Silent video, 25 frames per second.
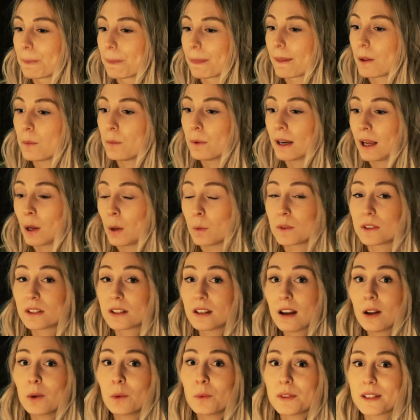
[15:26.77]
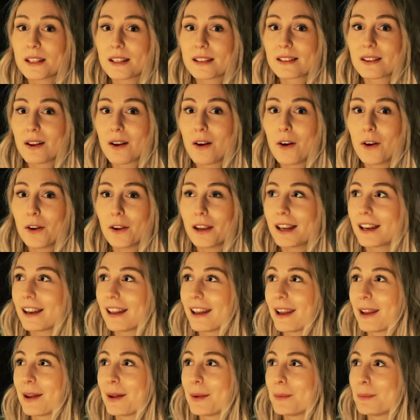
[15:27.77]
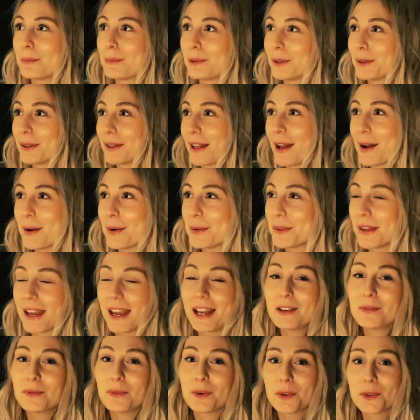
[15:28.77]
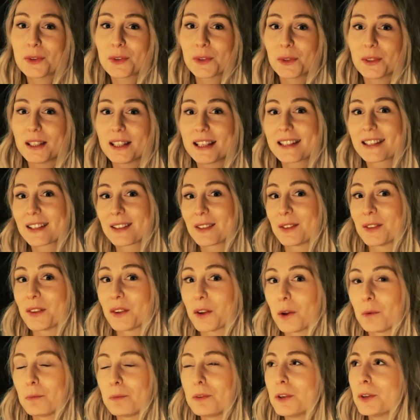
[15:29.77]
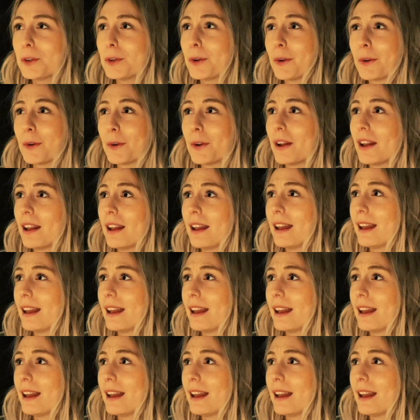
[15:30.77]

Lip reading: when I was done with the song and I plugged out the headphones to listen on the computer,